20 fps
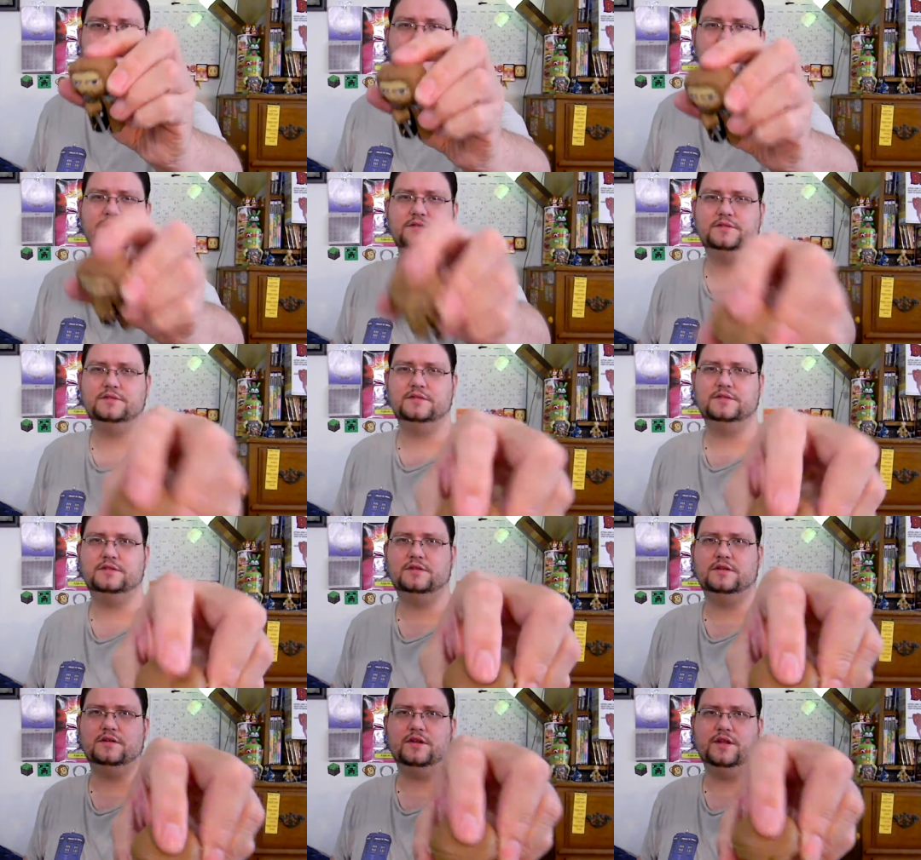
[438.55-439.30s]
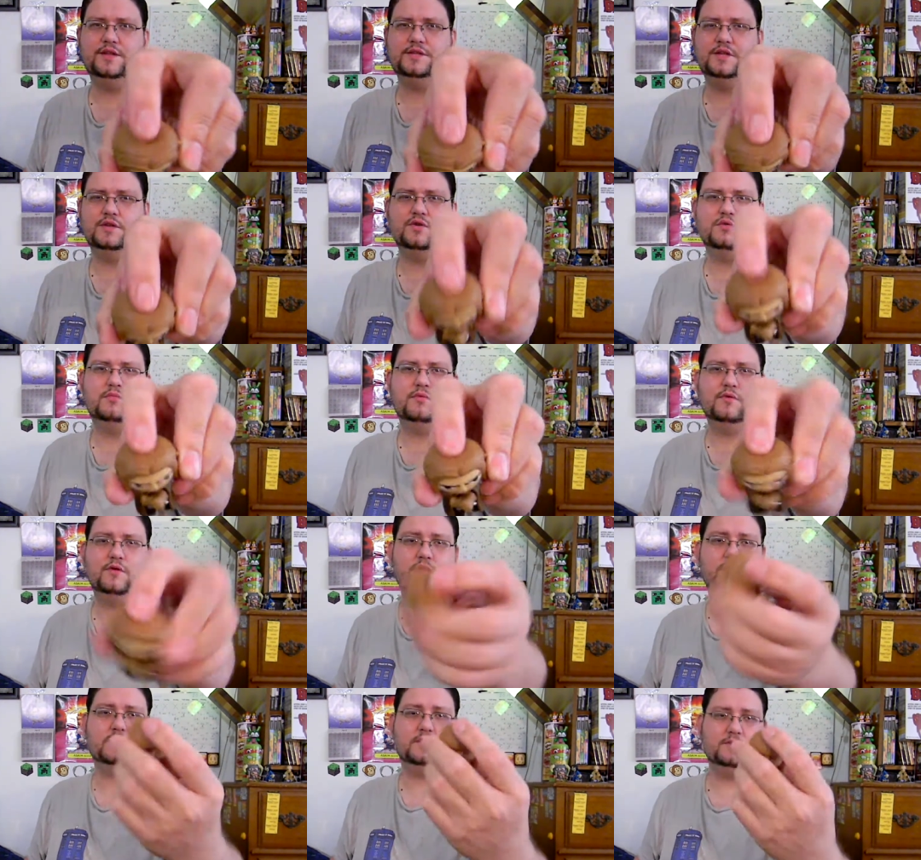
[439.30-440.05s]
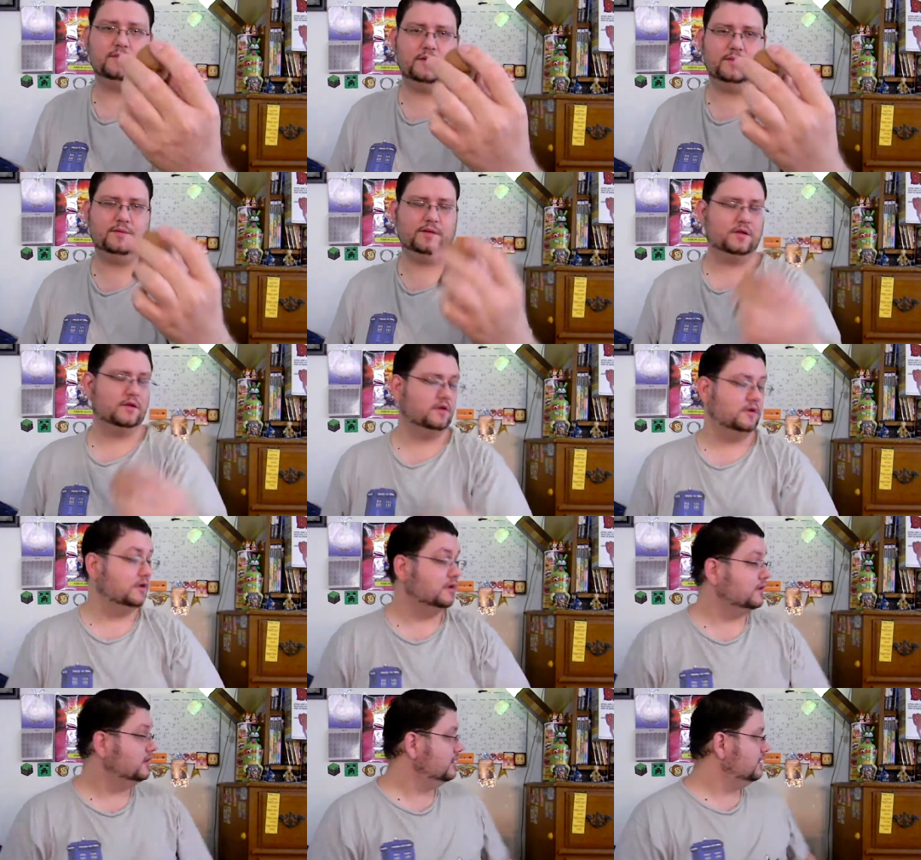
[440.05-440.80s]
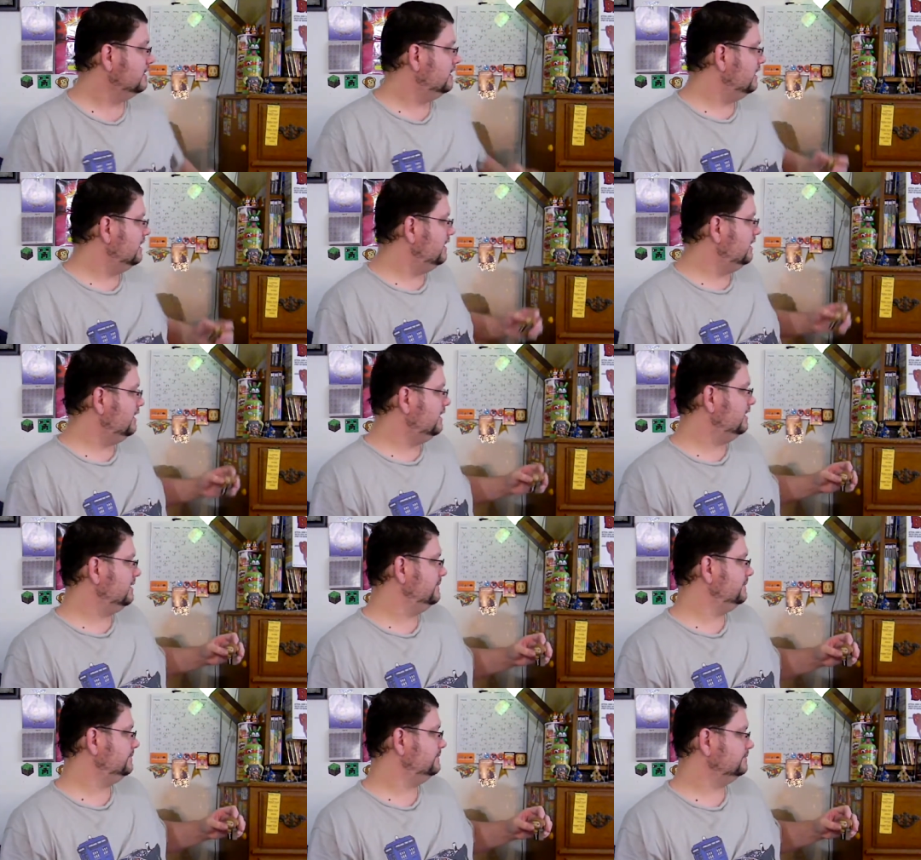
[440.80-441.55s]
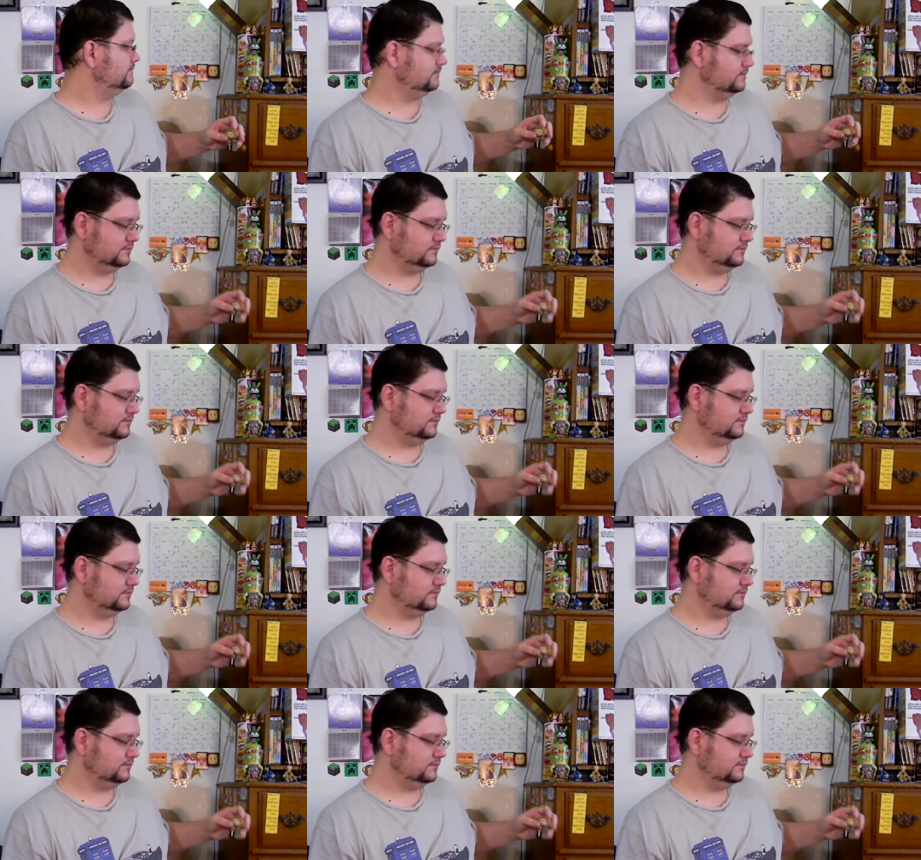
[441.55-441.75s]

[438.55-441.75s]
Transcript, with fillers: He's just a, he's a newborn, maybe. Um,